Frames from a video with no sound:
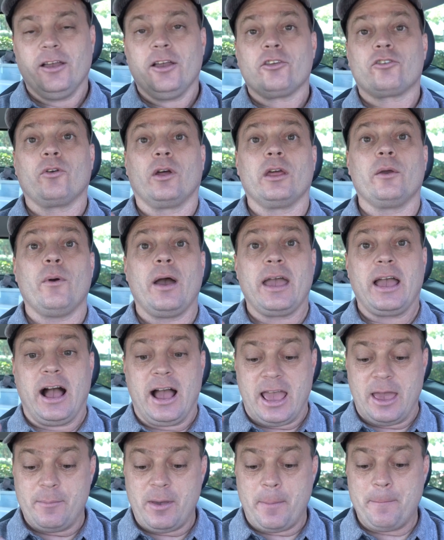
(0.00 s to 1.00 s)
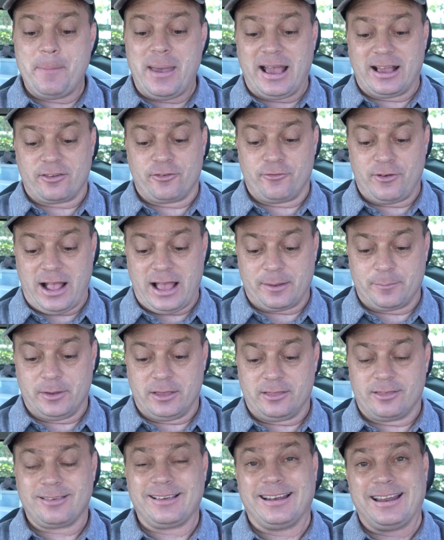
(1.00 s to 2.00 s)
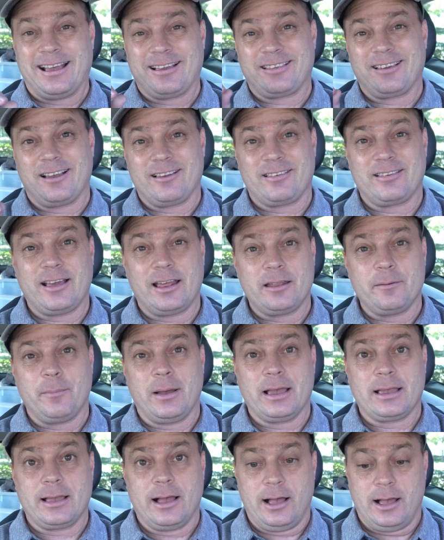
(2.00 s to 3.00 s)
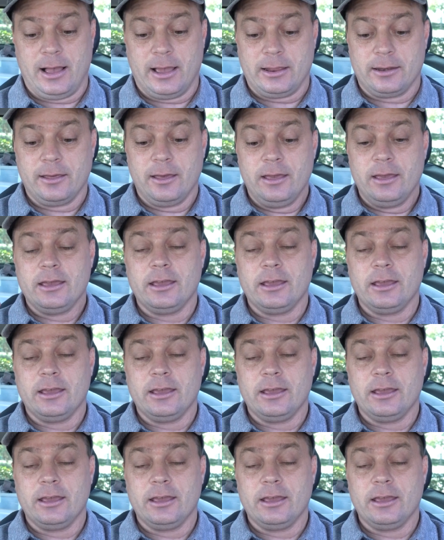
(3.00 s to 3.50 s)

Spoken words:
So anyway, I am at max fragments, and as I said in my guide,